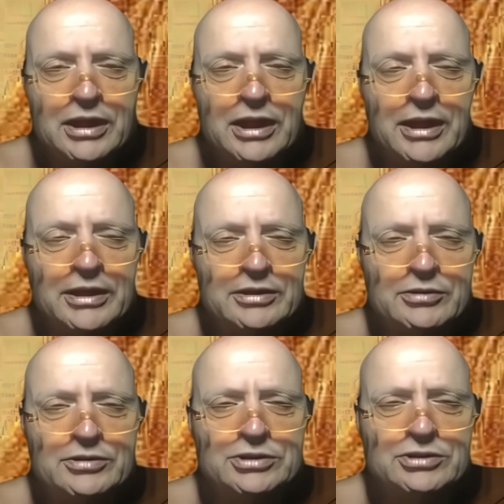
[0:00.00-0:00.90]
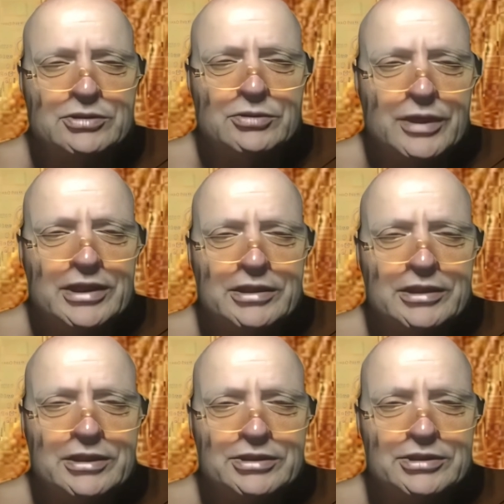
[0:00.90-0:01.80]
and uh, just a
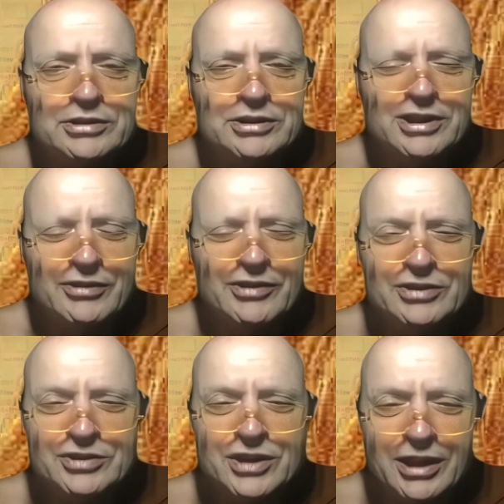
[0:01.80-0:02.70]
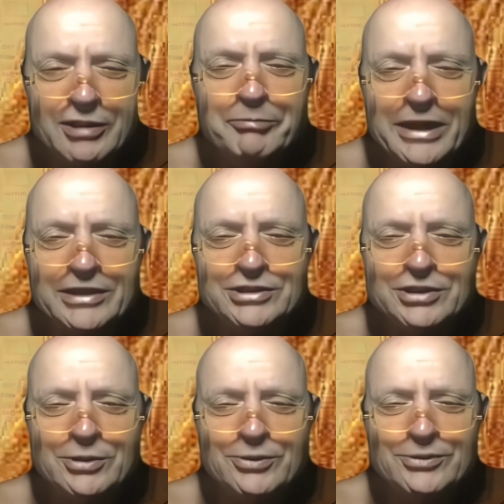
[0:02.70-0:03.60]
recognition. You know, it is kind of
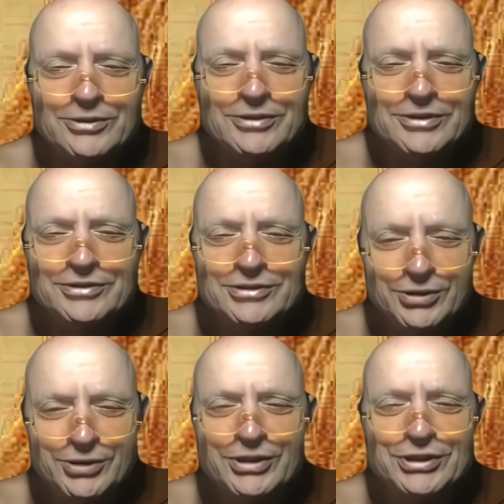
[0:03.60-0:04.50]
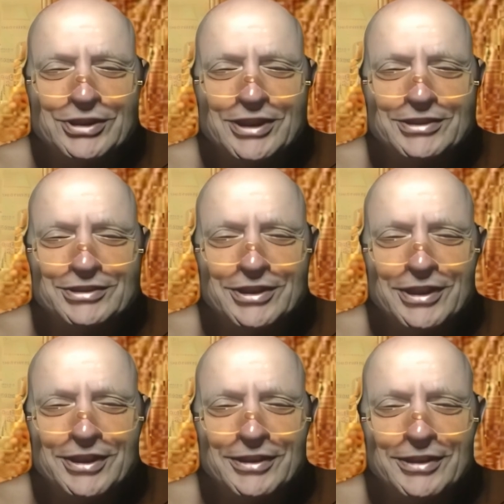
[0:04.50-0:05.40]
macho tradition, let's say.
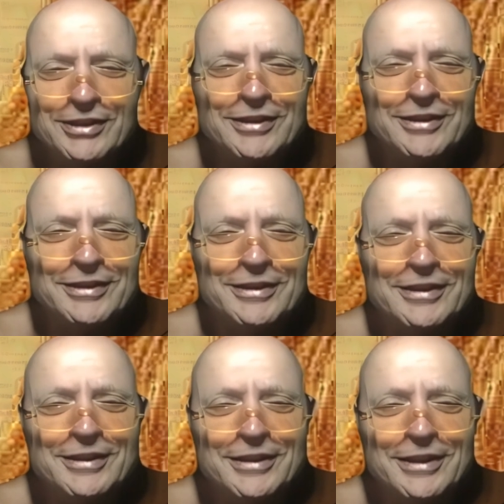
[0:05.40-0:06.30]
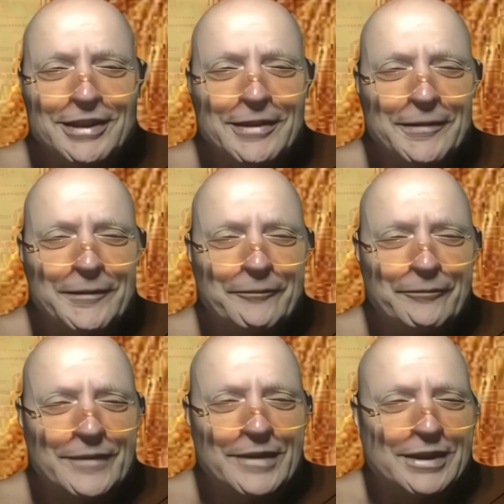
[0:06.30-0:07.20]
I think um,
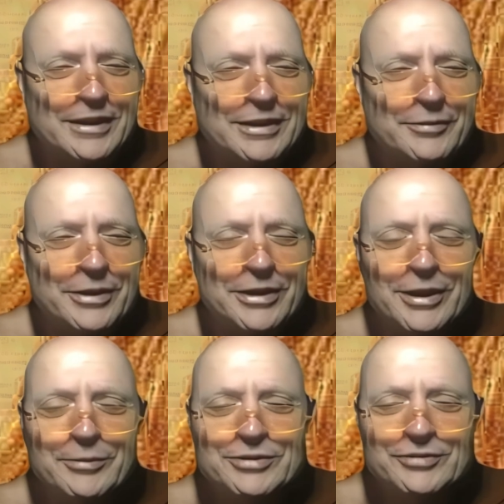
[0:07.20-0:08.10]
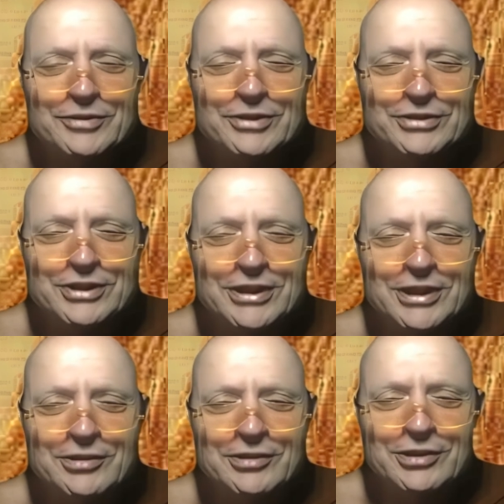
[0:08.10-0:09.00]
when I was first
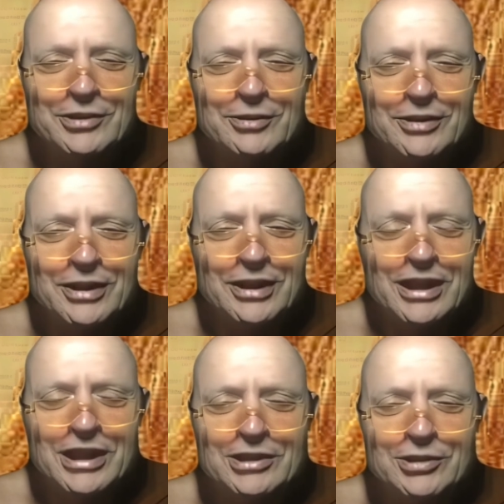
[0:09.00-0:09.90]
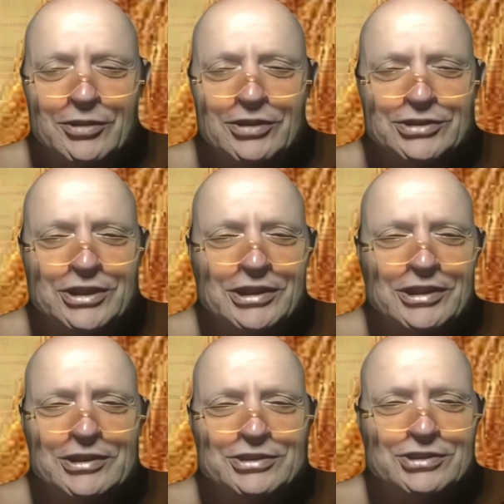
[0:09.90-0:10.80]
here, and you know, acknowledging that
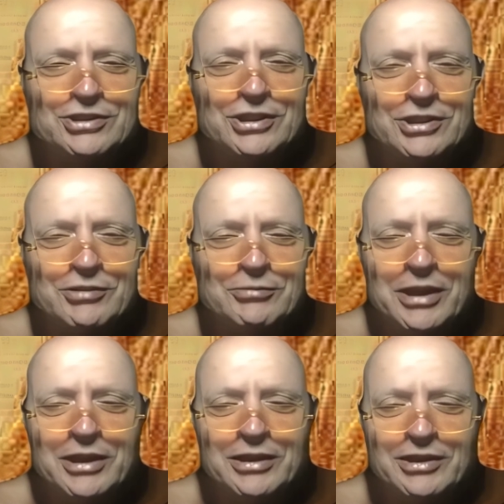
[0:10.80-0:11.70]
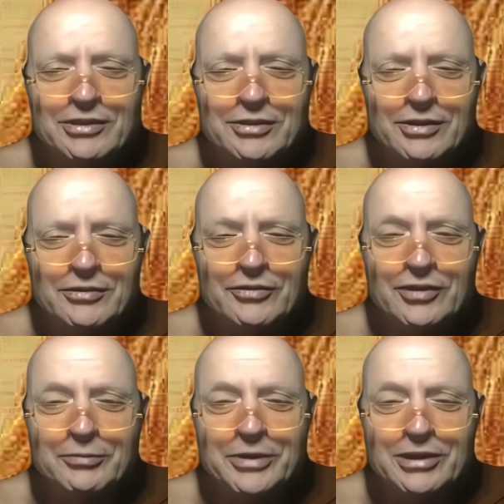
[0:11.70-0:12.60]
as a senior monk you, you
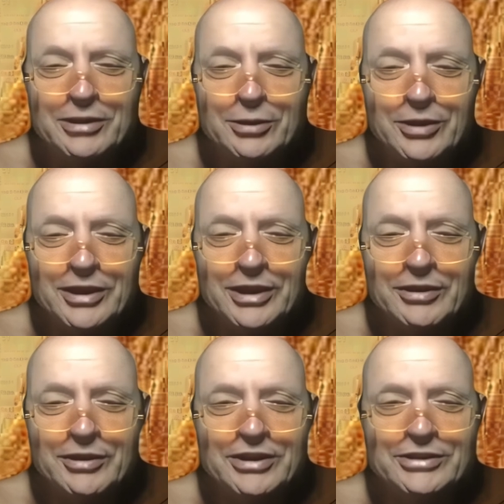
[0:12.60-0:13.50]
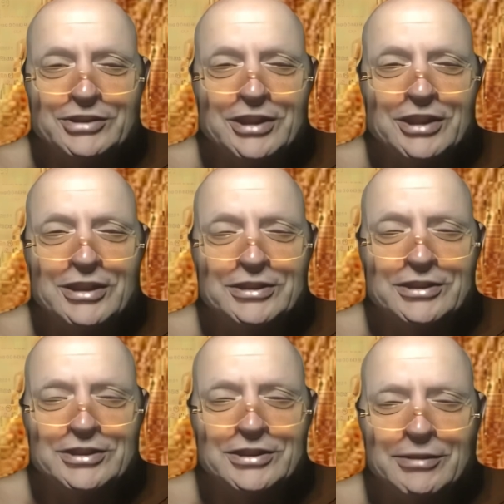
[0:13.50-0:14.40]
feel a bit lonely and
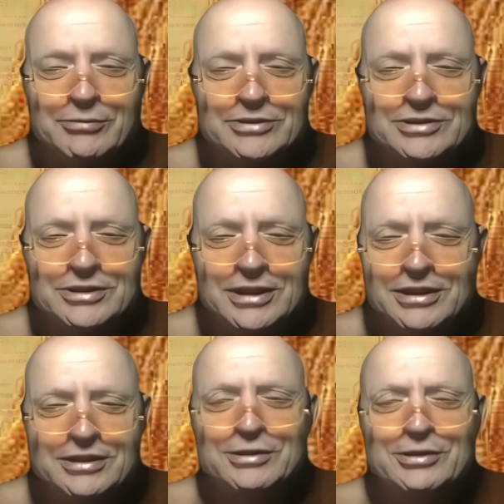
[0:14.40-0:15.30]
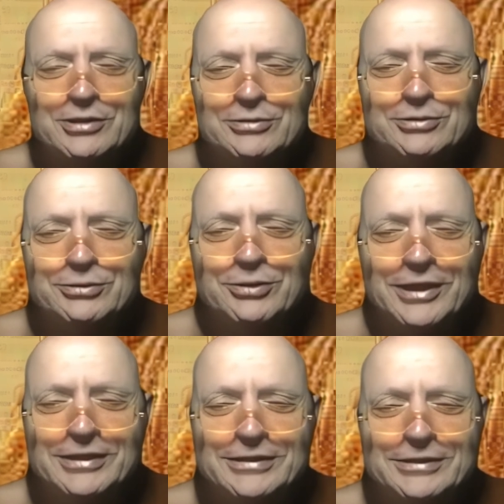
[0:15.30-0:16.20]
isolated that was you know you don't do
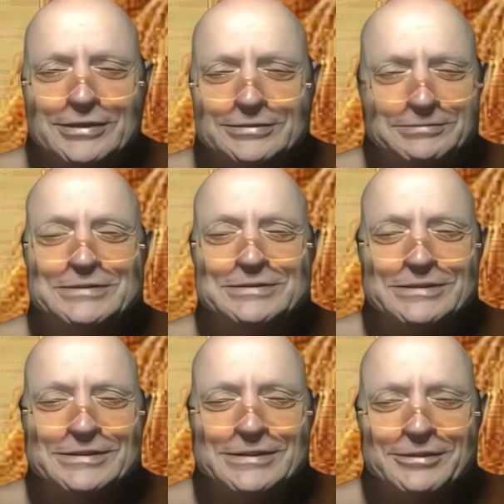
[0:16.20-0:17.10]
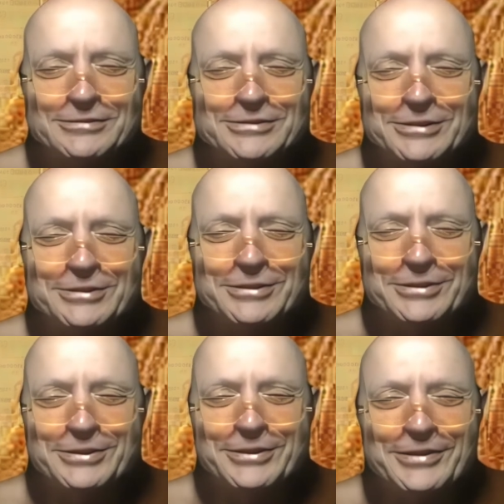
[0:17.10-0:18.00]
that you know just oton
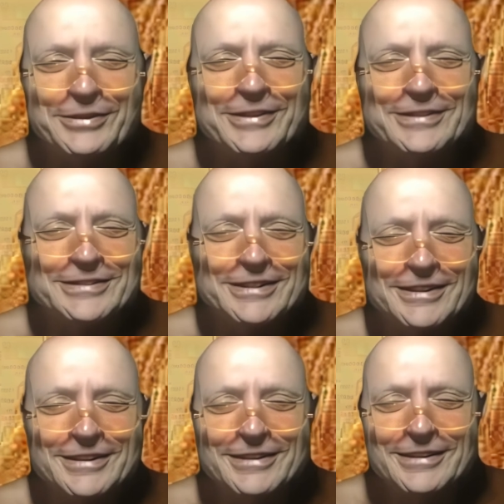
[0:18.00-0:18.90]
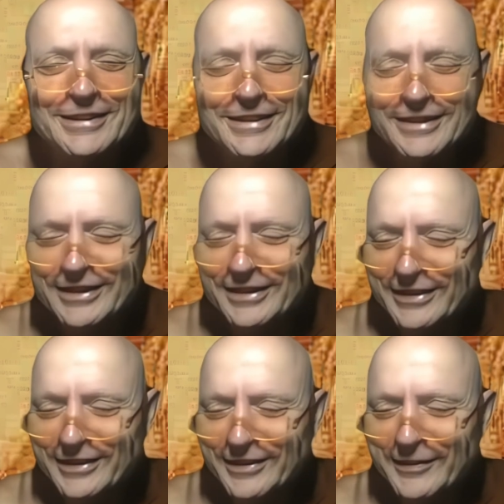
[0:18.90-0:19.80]
you know and it's, uh,
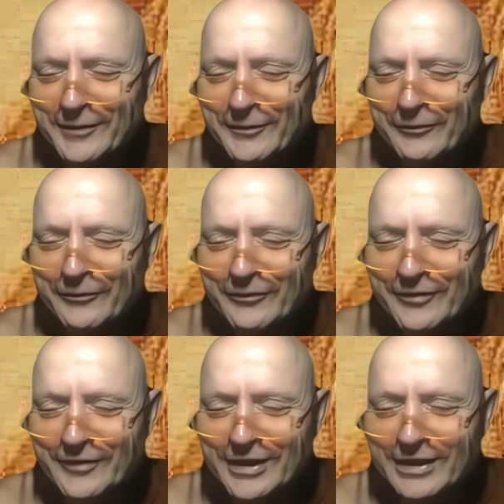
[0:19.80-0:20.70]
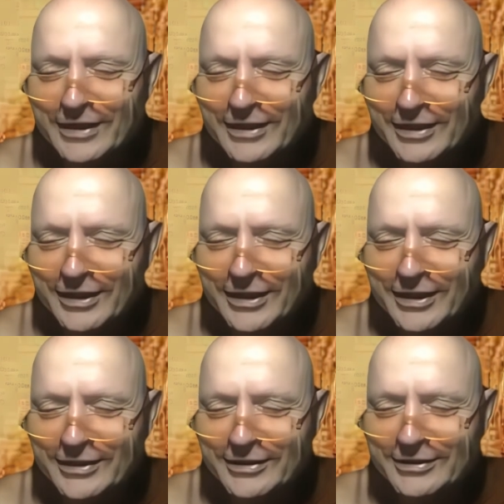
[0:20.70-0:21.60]
um,
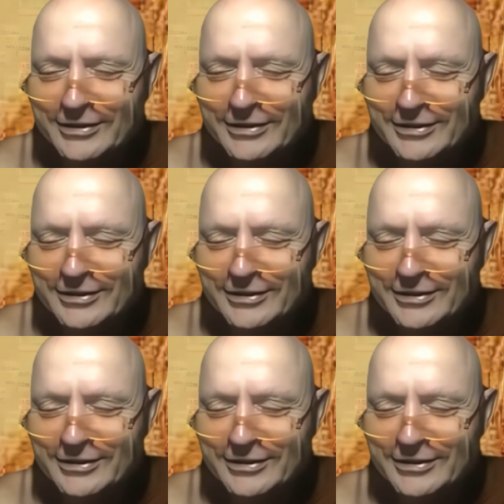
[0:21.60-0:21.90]
and